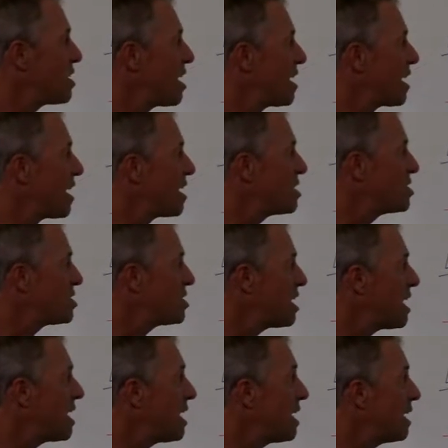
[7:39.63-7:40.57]
like I
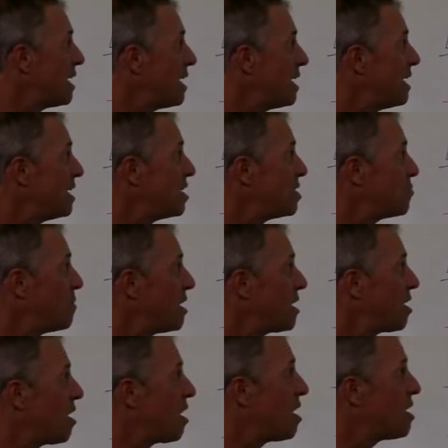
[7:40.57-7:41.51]
said, is
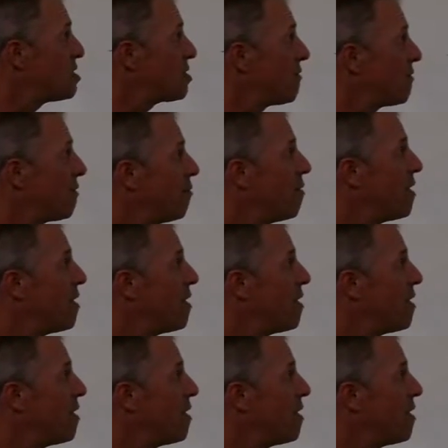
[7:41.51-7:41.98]
because of the